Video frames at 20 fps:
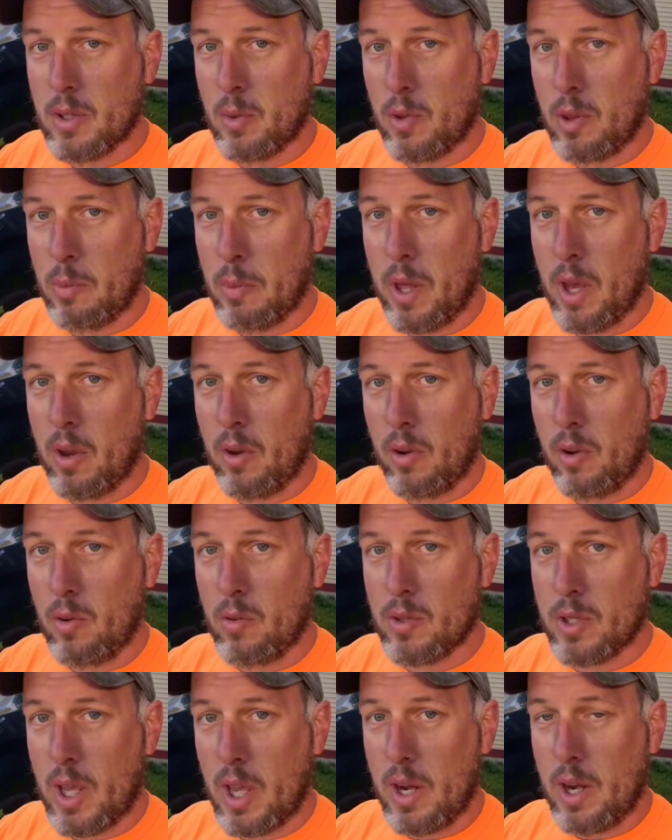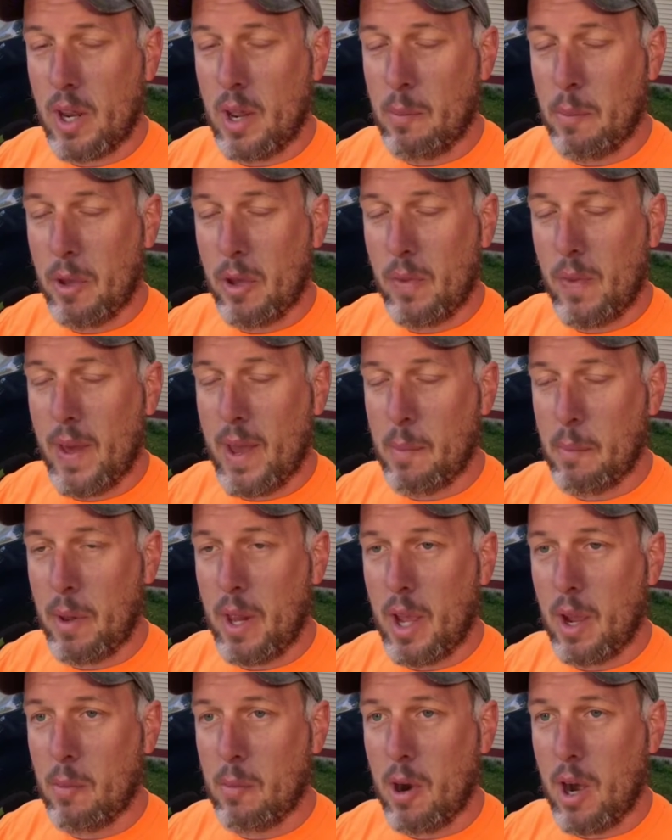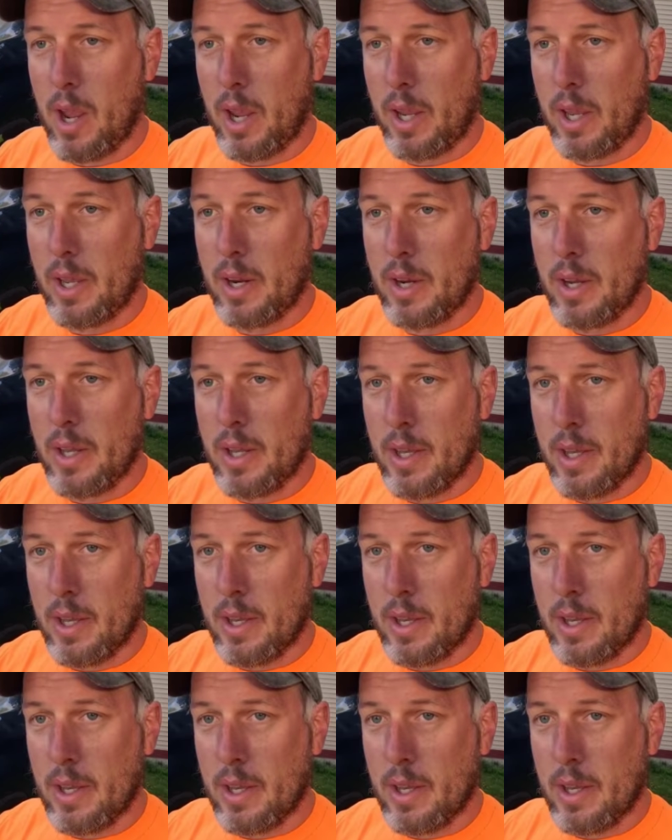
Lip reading: so when the plow goes on it, I build that plow bracket